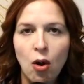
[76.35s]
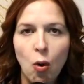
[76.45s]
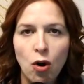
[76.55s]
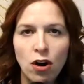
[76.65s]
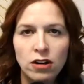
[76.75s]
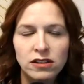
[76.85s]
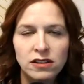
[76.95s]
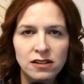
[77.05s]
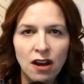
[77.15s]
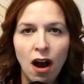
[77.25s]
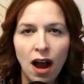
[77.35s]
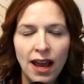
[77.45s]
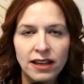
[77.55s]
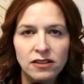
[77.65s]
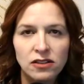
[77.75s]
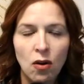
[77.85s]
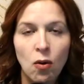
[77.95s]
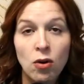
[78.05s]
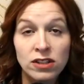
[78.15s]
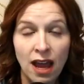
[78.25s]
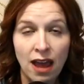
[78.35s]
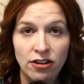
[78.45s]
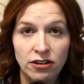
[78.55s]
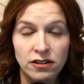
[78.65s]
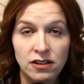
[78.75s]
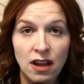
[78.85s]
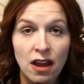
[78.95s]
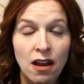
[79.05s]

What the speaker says: cords, ties, or tethers